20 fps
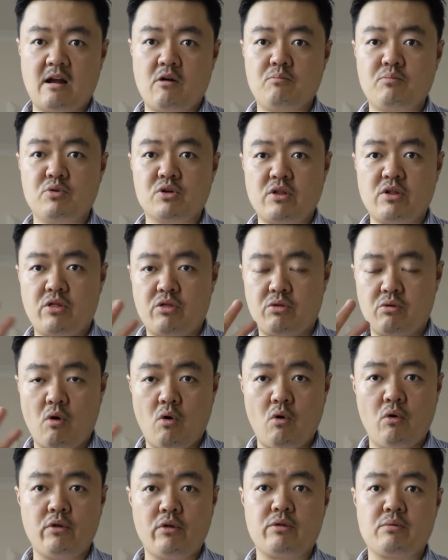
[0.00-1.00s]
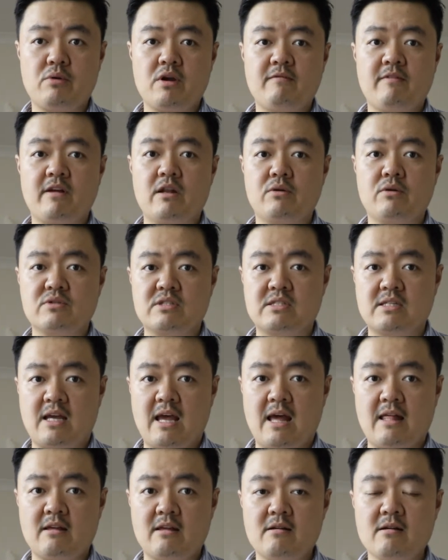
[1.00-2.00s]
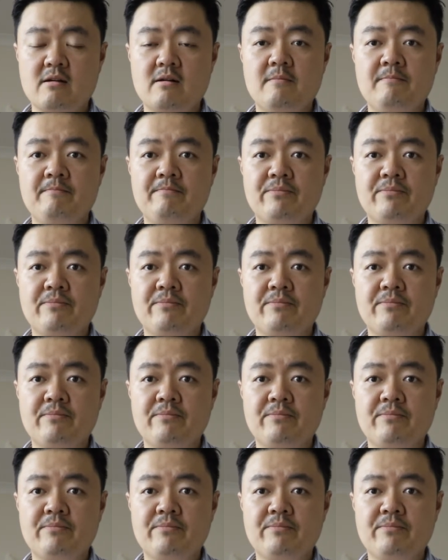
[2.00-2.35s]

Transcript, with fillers: I'll put th all three videos together